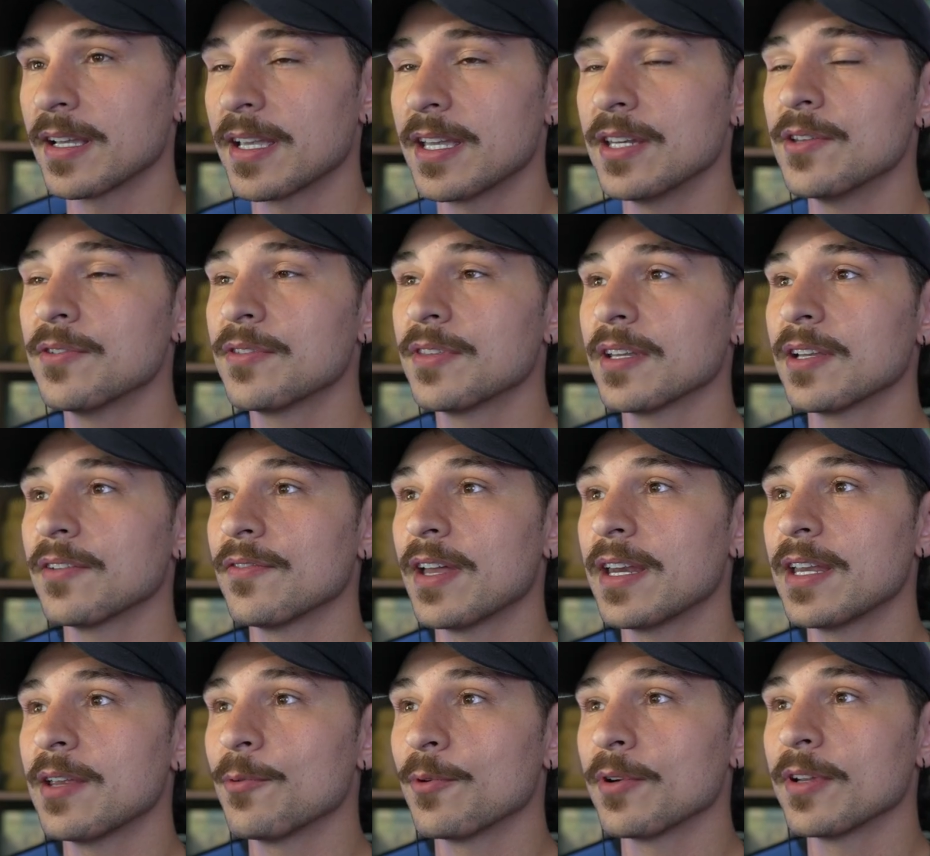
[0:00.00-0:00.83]
Could you think
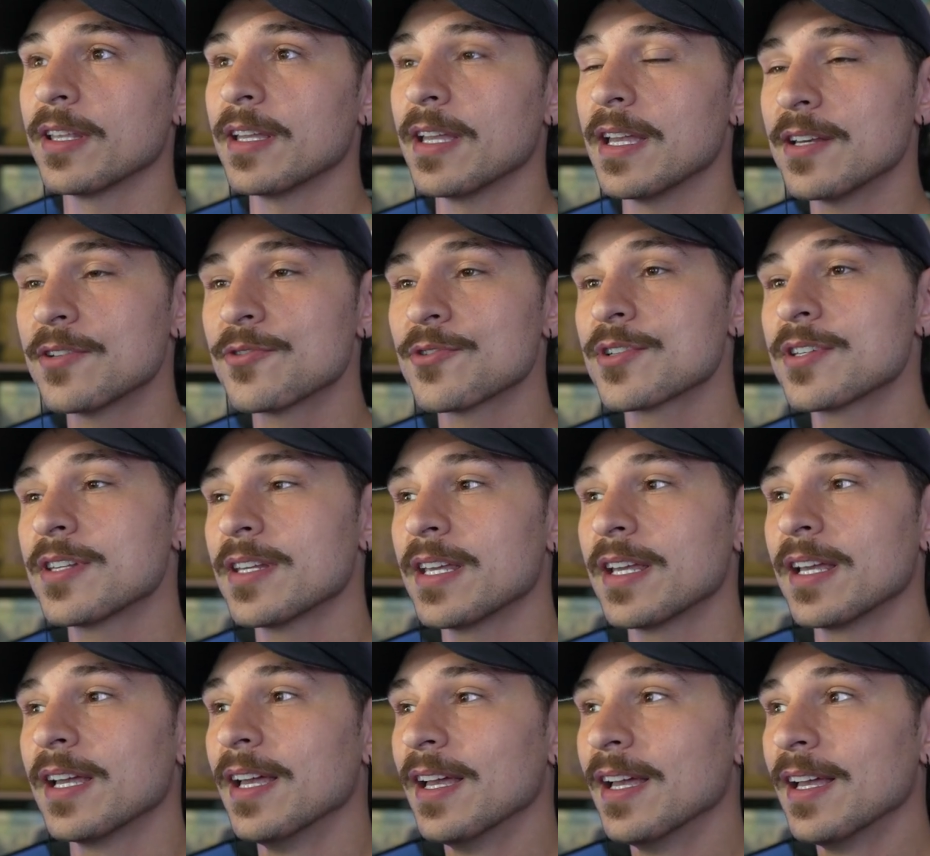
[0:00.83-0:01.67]
of any really
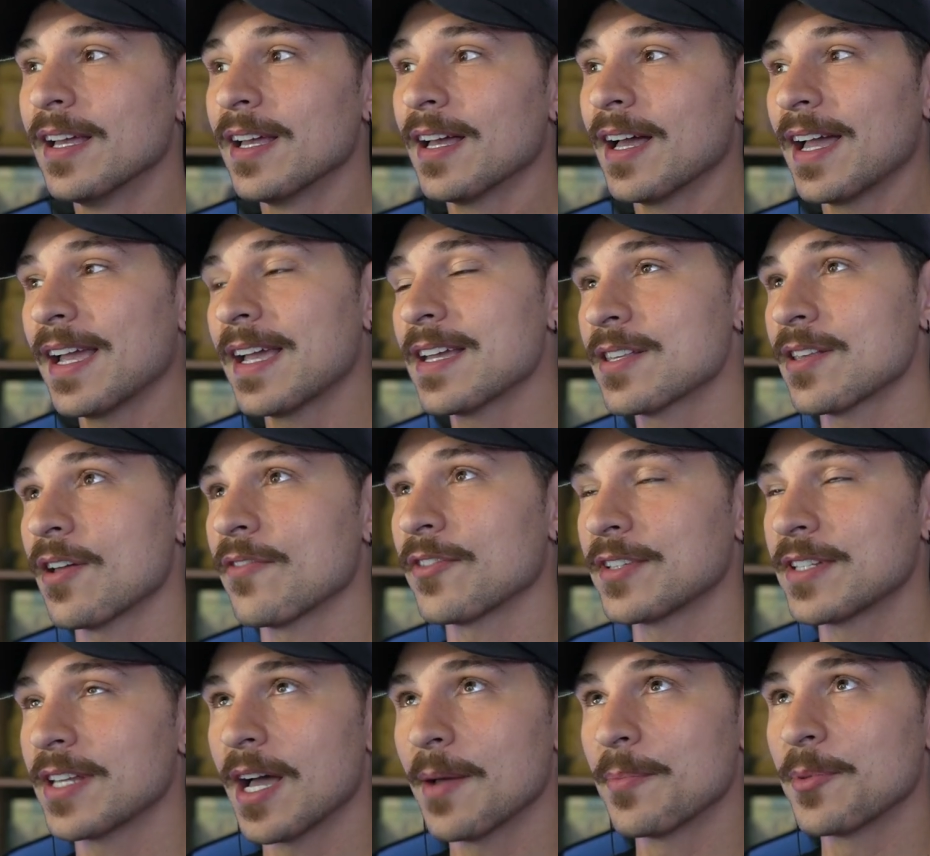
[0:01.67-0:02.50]
interesting, I guess off
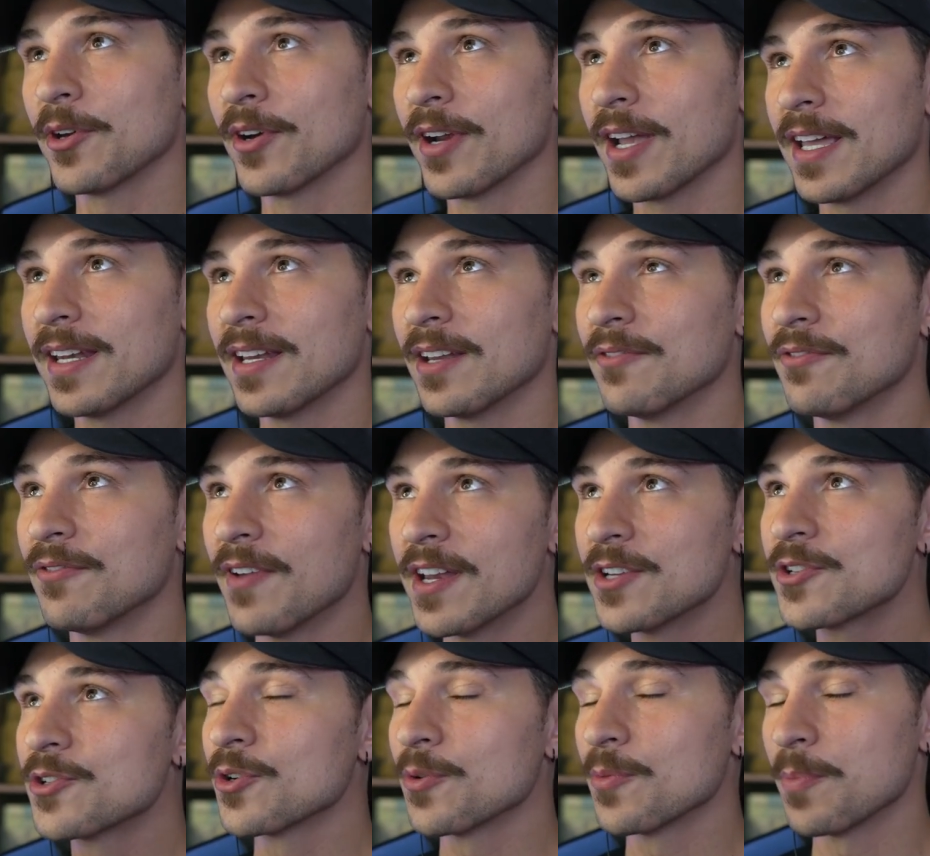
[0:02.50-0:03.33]
the top of your head,
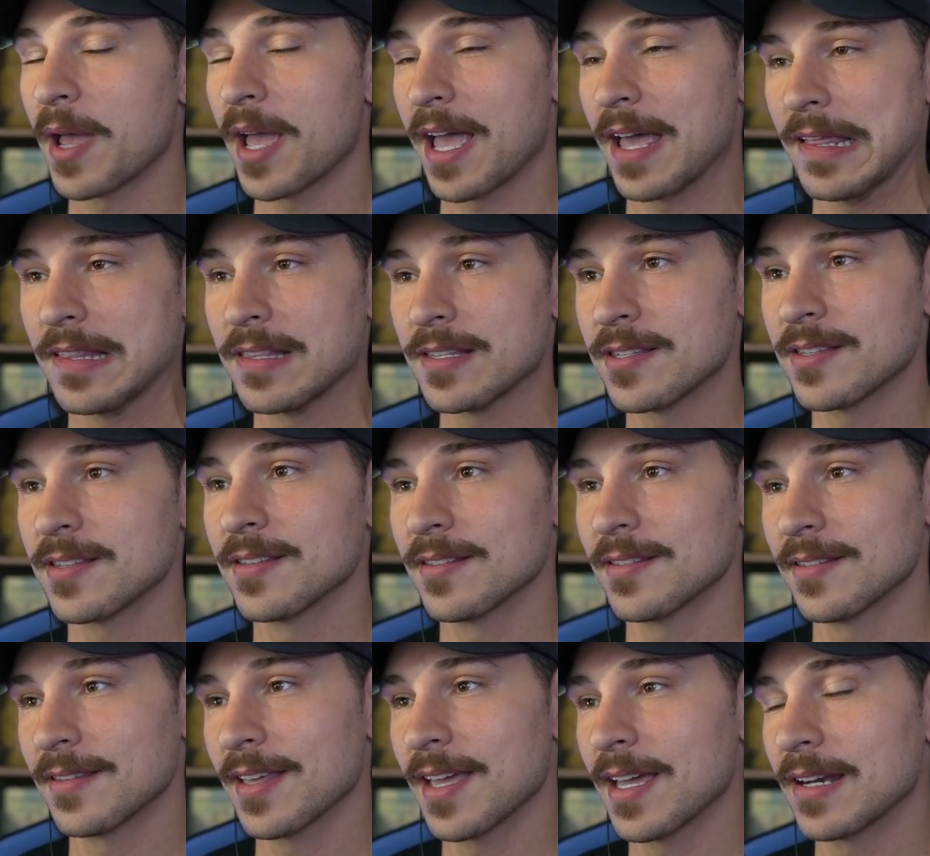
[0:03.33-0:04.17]
adventure
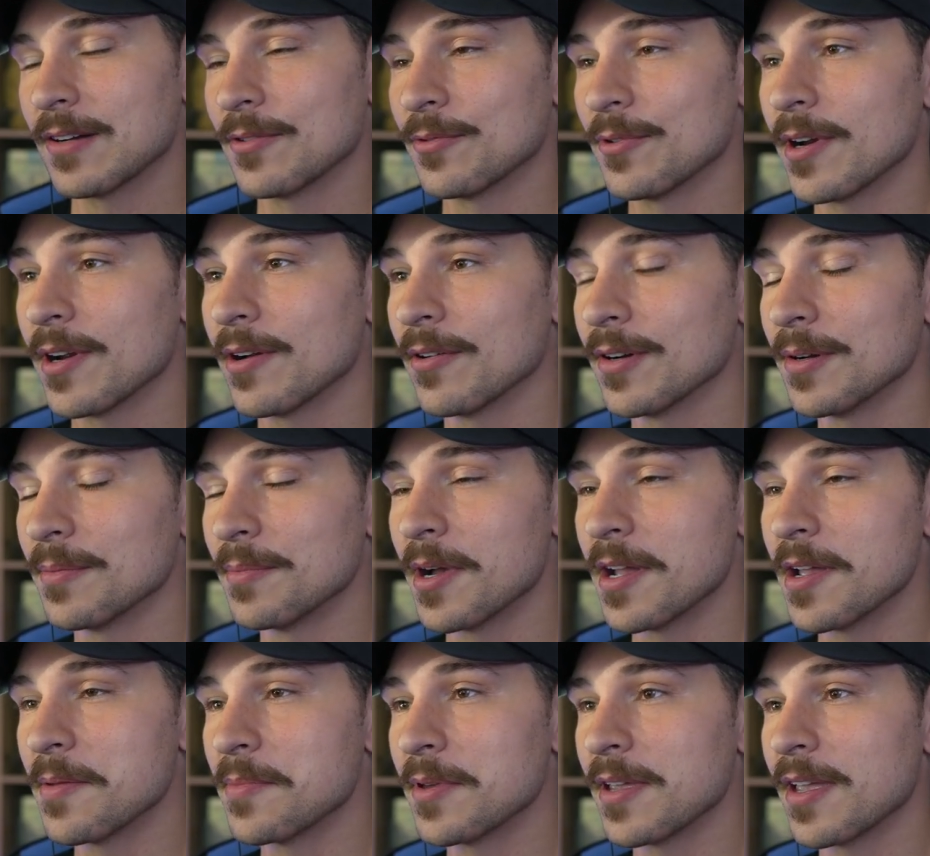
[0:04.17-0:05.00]
paths that Aeraera
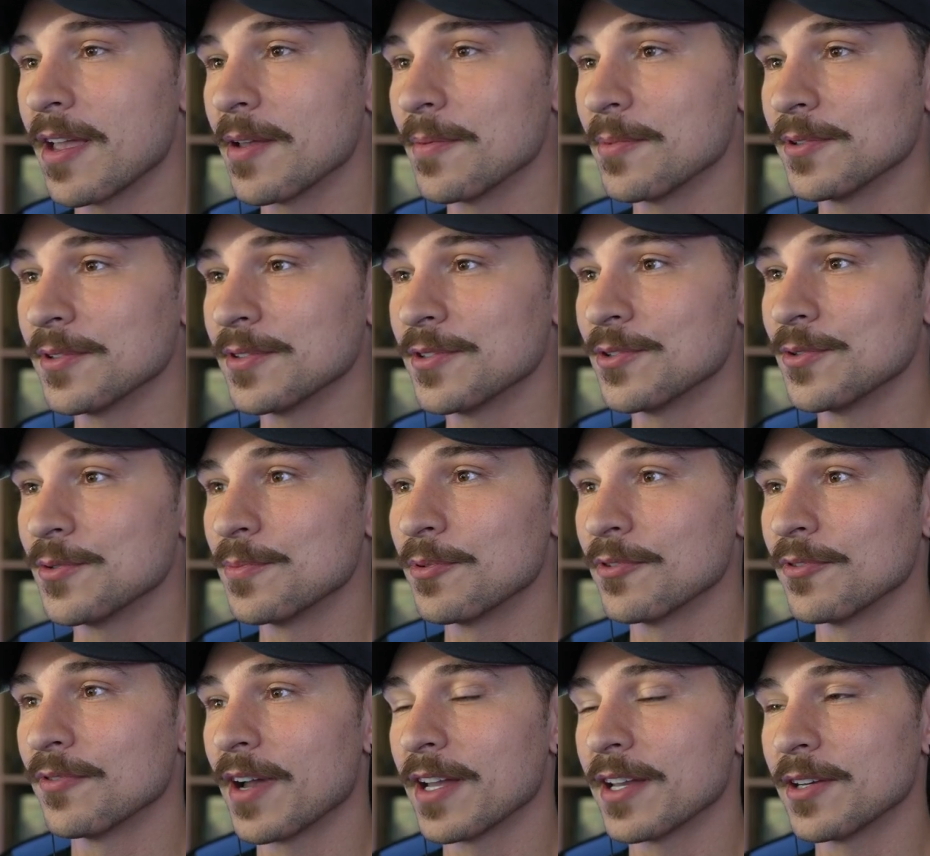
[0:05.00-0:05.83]
might be able to
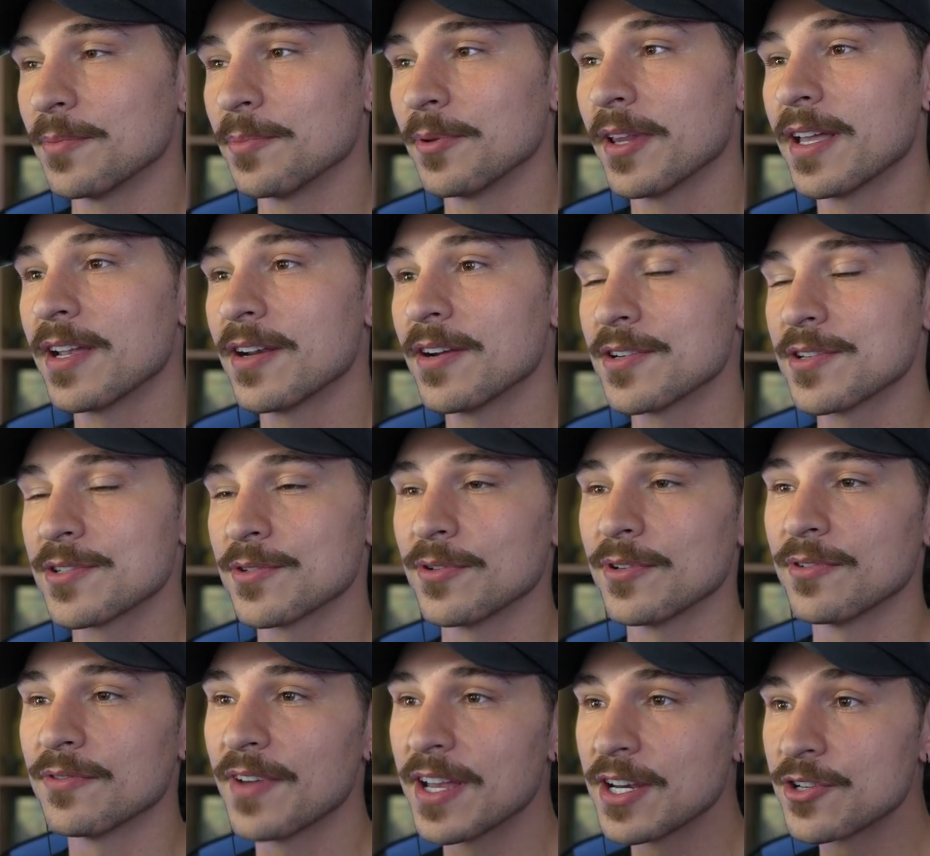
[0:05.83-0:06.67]
provide to players,
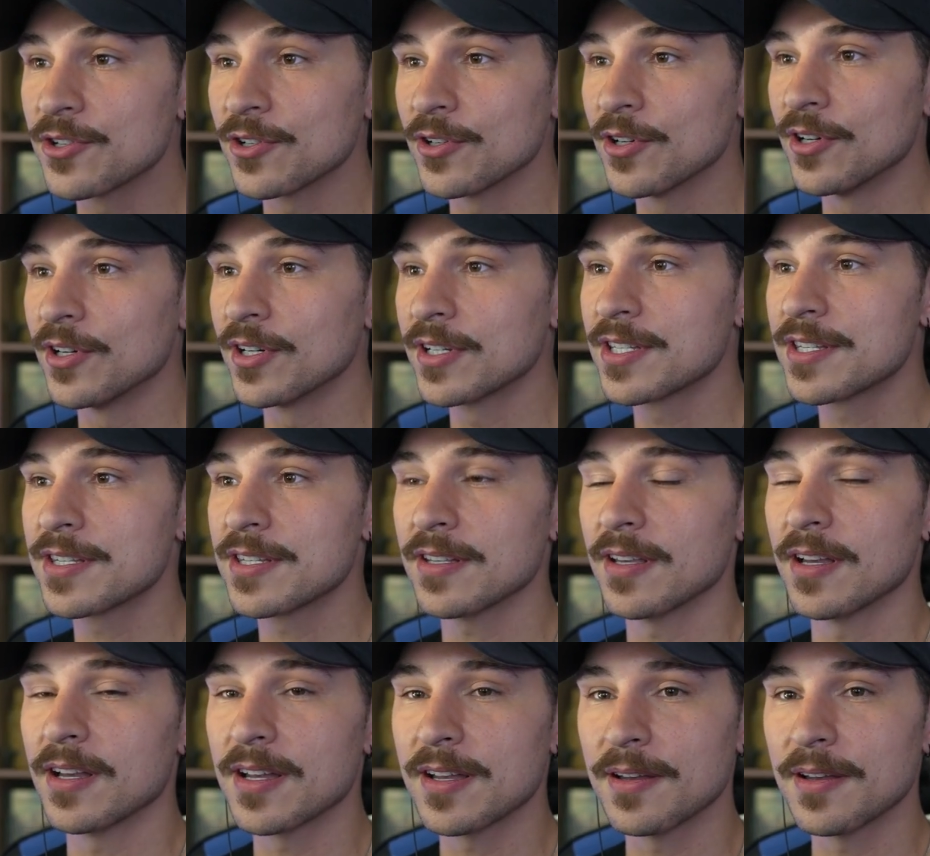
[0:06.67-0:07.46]
or adventure hooks,